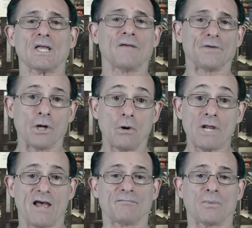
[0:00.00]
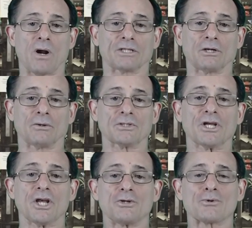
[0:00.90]
If you don't have broad shoulders,
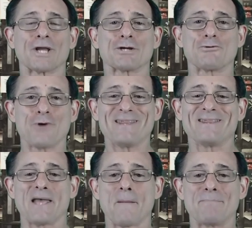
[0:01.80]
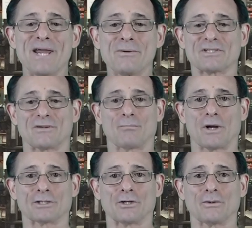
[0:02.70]
you can create the appearance of
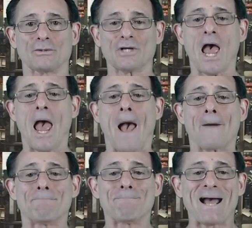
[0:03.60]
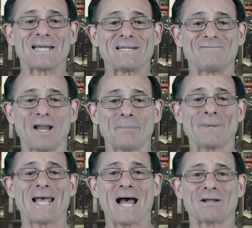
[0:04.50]
broad shoulders by
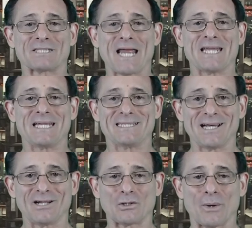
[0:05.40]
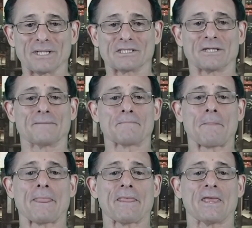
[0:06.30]
developing outstanding deltoids,
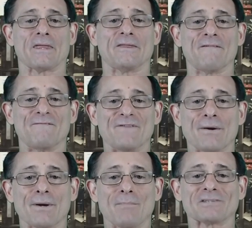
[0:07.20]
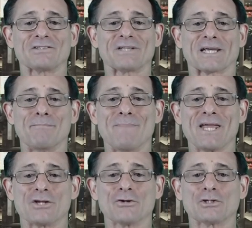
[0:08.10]
the very muscles that can
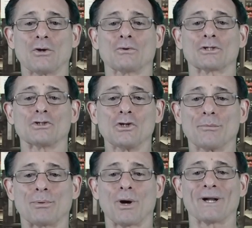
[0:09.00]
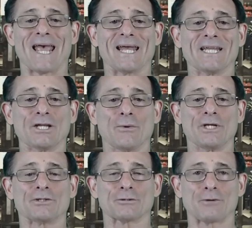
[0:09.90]
make your shoulders look broad and
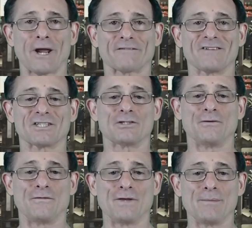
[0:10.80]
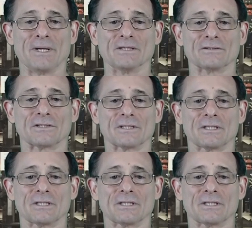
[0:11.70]
increase your attractiveness to females.